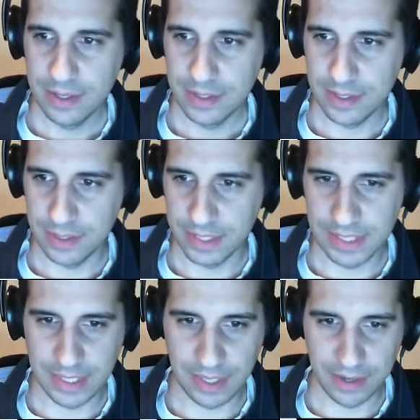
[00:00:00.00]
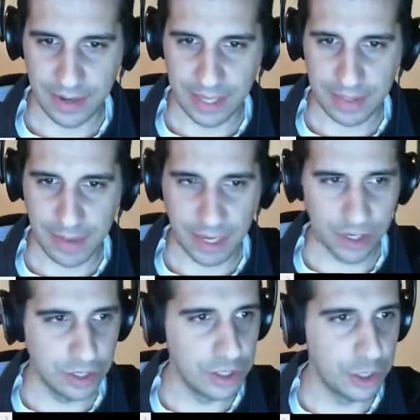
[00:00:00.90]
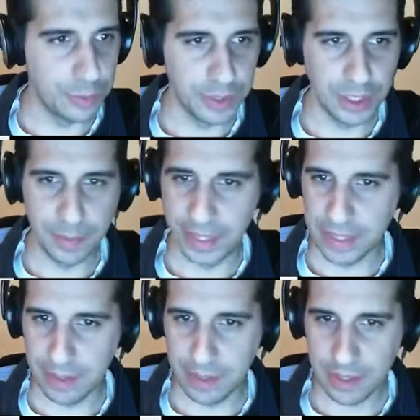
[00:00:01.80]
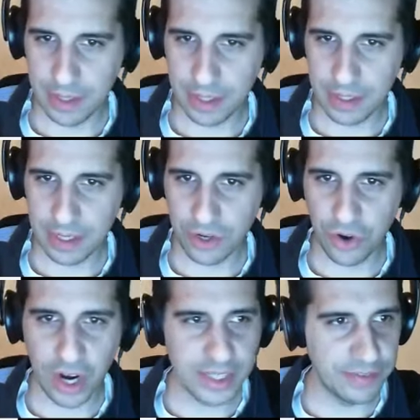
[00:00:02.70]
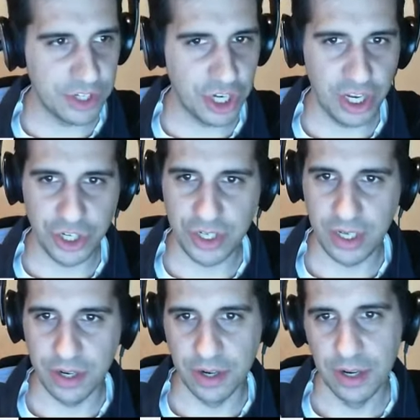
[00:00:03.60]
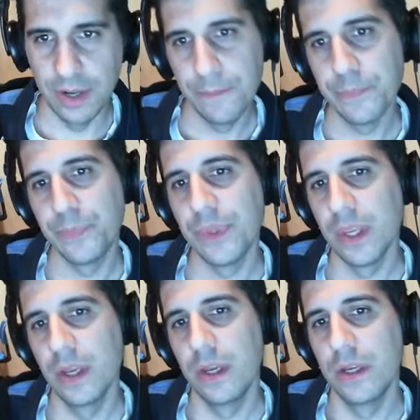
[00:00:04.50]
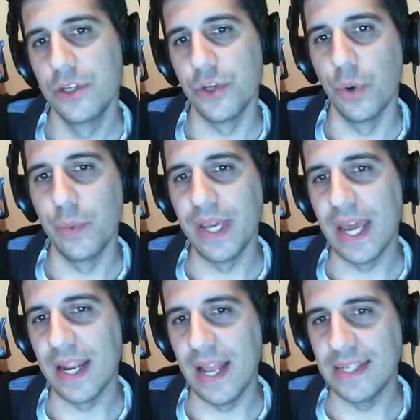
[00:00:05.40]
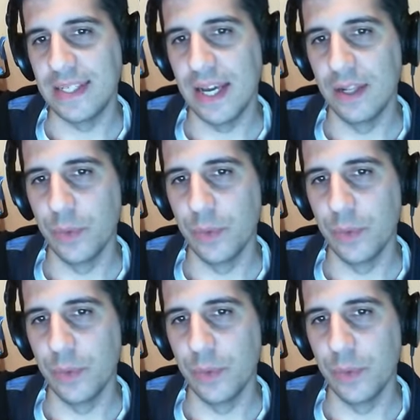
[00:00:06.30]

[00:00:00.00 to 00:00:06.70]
So let's see here, I have to make it a global, but the crux of the change is here. So when we get an SDL